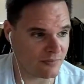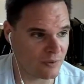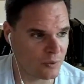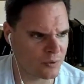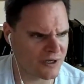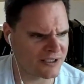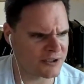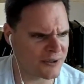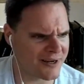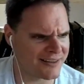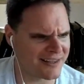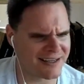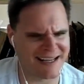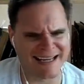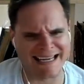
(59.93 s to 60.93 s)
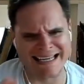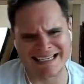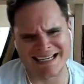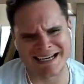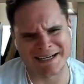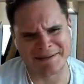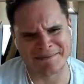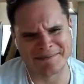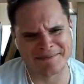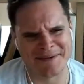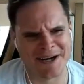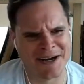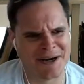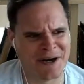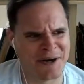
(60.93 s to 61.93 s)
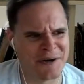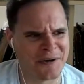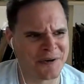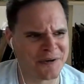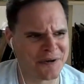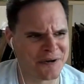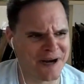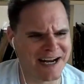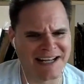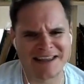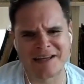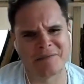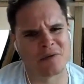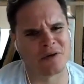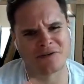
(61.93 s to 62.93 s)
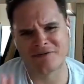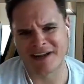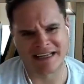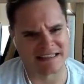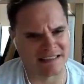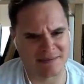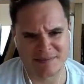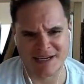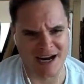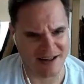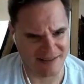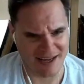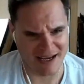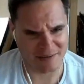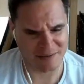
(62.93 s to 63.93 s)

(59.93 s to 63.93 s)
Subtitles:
We're not doing anything like income or anything more advanced beyond that.